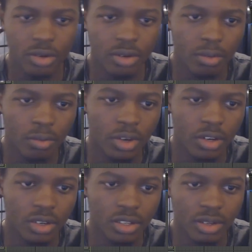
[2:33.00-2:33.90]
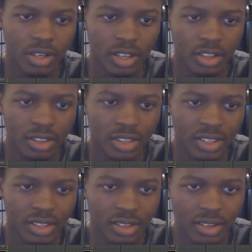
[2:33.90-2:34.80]
when you need to get like
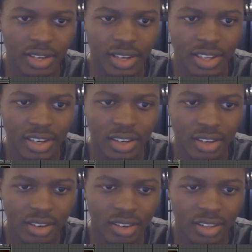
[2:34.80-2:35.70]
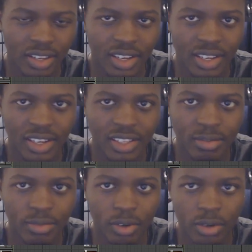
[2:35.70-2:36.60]
the cleanest
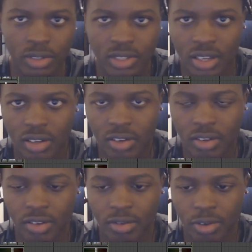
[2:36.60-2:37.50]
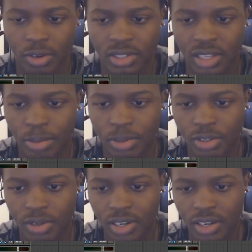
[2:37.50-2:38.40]
vocal samples you
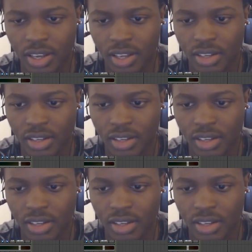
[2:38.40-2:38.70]
can get,